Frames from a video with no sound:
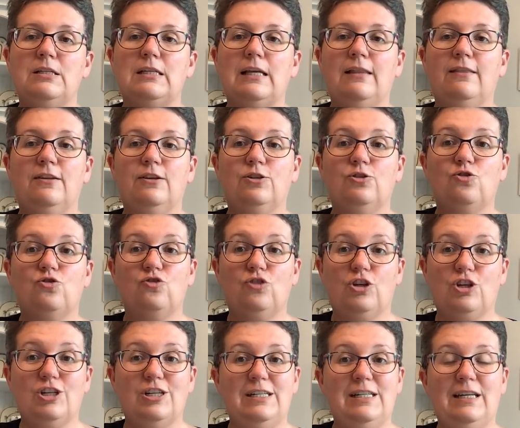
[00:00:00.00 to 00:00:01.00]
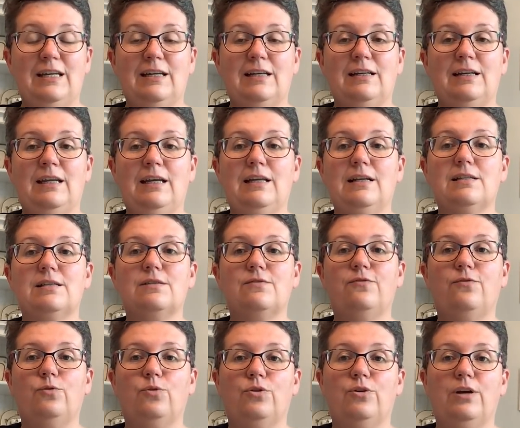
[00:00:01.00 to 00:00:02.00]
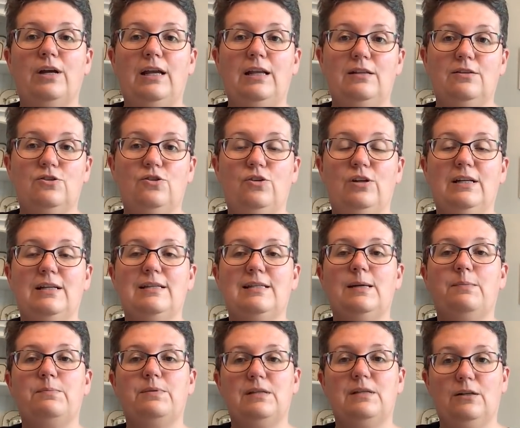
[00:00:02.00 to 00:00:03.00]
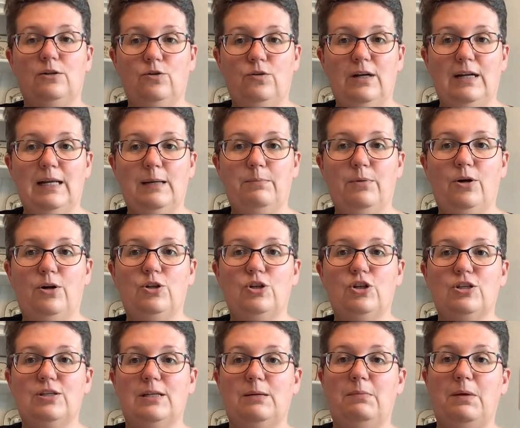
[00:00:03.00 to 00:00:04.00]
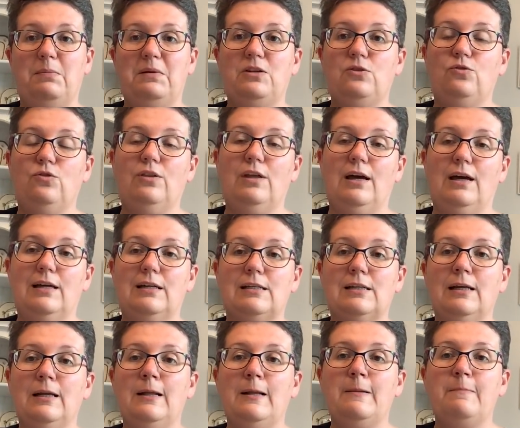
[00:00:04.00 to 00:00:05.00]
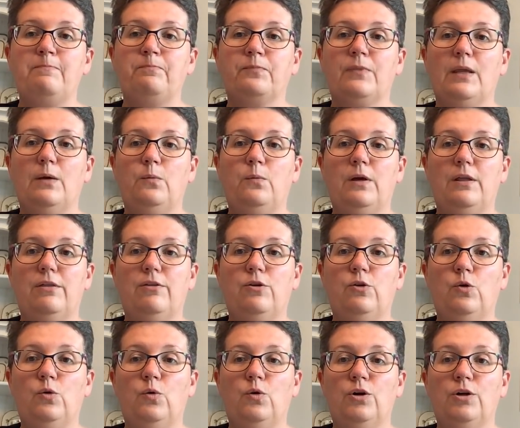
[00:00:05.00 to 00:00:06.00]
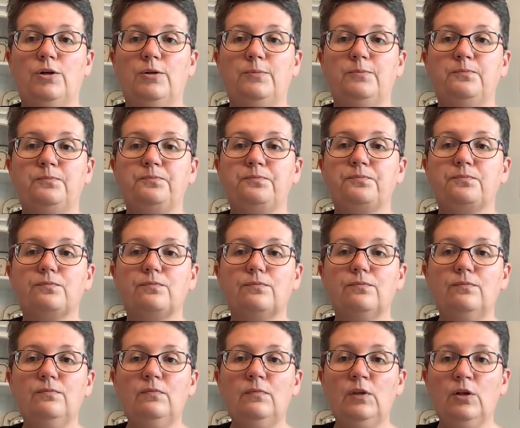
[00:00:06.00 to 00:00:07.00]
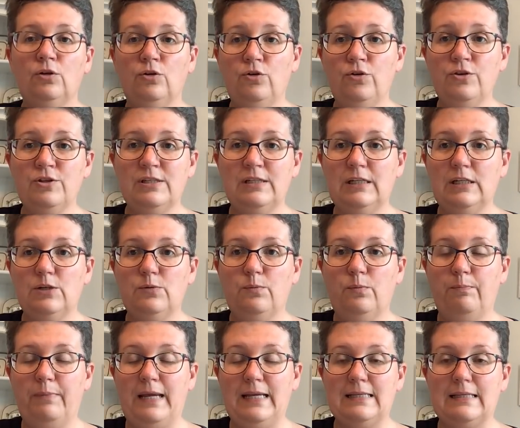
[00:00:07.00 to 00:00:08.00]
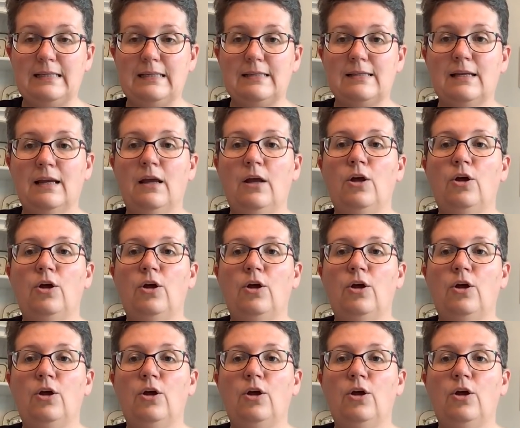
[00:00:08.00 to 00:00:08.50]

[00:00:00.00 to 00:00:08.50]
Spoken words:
and the construction techniques for inserting zips and creating pouches, and maybe do that with your cross stitch pieces.